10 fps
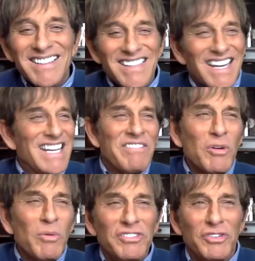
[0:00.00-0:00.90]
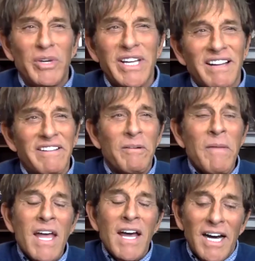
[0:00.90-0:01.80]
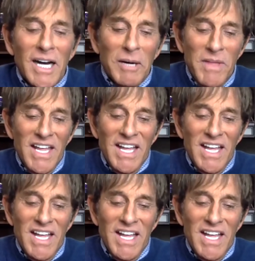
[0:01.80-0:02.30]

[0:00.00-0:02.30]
I never know what he's doing out there.